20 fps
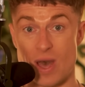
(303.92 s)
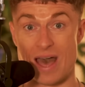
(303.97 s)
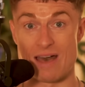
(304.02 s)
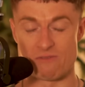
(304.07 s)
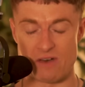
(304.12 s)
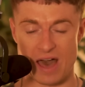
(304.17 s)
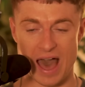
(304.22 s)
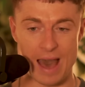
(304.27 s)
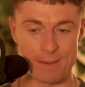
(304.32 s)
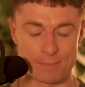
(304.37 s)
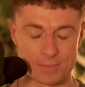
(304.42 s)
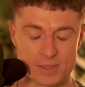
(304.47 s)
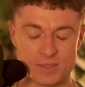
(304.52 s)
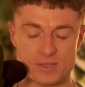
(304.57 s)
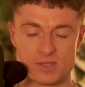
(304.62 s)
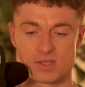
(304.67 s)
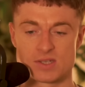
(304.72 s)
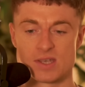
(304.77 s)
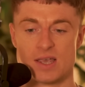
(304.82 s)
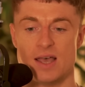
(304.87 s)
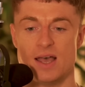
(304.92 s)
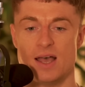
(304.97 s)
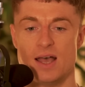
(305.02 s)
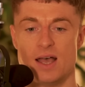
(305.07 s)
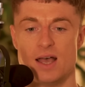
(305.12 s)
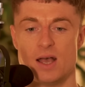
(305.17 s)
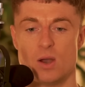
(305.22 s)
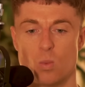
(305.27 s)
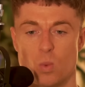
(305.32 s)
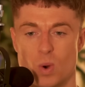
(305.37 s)
whatever happens.
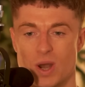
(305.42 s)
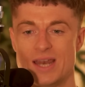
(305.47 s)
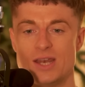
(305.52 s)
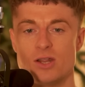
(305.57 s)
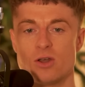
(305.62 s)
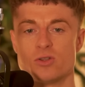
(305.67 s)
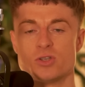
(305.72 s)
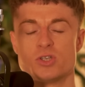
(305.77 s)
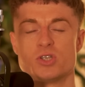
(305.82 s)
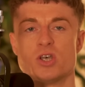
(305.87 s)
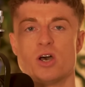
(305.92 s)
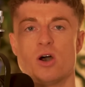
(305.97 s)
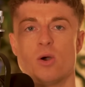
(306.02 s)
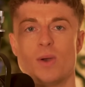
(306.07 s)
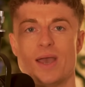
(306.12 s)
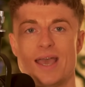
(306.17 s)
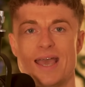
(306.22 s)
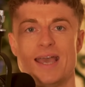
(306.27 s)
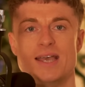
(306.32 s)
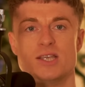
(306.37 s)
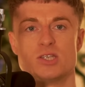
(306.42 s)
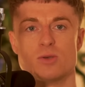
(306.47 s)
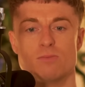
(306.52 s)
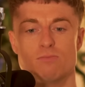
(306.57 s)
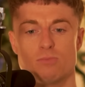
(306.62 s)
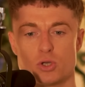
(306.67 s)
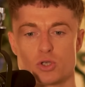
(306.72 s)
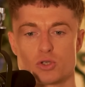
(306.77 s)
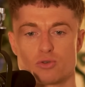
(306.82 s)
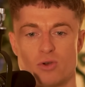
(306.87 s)
Willy Nyonto is
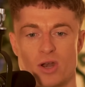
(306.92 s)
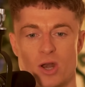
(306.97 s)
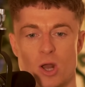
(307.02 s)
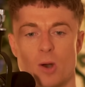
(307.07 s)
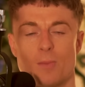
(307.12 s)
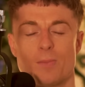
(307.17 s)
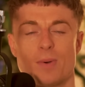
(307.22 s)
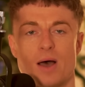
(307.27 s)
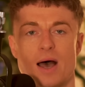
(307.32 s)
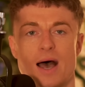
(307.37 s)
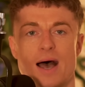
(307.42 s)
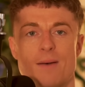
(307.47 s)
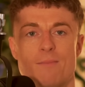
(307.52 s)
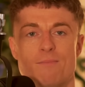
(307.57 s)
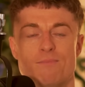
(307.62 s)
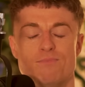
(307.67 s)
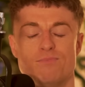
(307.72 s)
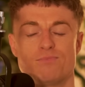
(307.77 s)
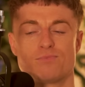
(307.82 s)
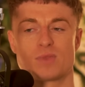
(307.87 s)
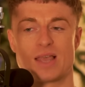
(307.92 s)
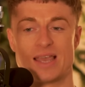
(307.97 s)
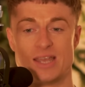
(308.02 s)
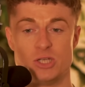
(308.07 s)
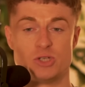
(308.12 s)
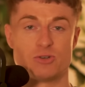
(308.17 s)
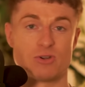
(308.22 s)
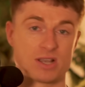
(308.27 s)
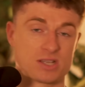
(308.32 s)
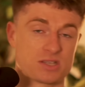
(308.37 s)
mustering up
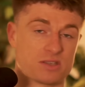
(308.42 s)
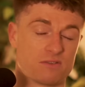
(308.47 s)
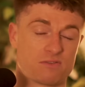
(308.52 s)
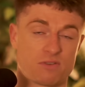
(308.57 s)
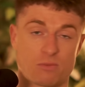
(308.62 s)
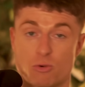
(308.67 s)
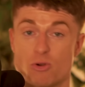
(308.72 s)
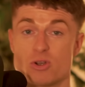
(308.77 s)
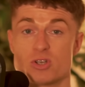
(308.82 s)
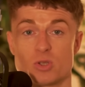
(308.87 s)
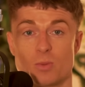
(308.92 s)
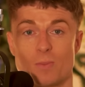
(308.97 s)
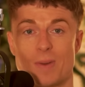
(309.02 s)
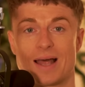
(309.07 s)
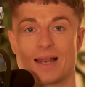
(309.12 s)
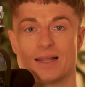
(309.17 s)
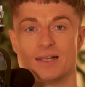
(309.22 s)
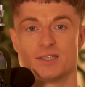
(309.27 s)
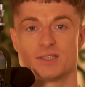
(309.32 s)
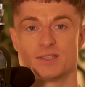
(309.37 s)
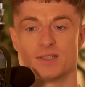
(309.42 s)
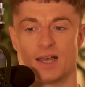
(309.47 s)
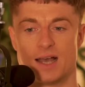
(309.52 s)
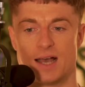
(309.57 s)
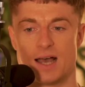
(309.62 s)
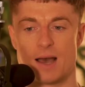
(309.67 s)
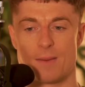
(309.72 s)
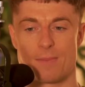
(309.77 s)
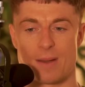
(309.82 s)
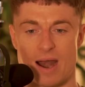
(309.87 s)
interest from Crystal Palace.
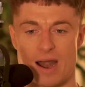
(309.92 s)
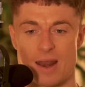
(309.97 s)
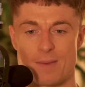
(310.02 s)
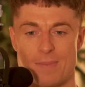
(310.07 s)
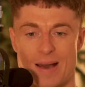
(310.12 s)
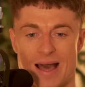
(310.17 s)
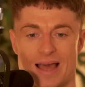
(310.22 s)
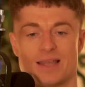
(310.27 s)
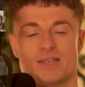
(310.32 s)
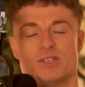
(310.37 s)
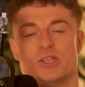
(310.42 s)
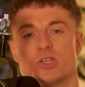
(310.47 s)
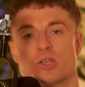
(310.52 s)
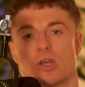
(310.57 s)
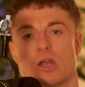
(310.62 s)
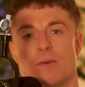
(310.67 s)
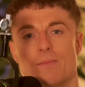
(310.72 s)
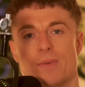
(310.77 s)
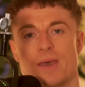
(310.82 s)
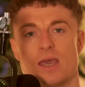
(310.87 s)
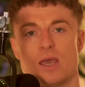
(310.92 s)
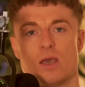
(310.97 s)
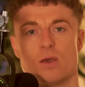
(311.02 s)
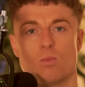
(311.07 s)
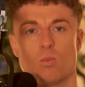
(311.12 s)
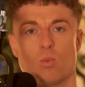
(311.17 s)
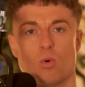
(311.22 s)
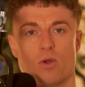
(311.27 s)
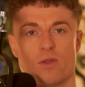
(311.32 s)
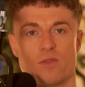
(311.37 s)
Apparently Palace is going to be
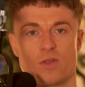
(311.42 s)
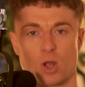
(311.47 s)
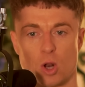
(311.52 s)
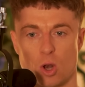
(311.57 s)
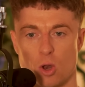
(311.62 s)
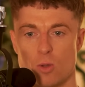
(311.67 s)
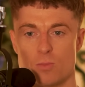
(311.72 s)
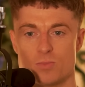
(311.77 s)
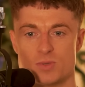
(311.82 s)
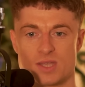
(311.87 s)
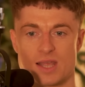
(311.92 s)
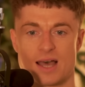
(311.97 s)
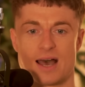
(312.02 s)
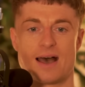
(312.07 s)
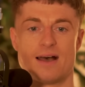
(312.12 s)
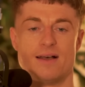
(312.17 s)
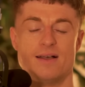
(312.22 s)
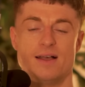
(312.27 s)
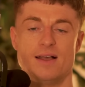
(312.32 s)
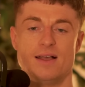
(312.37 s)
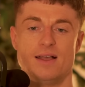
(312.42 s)
one of the clubs that,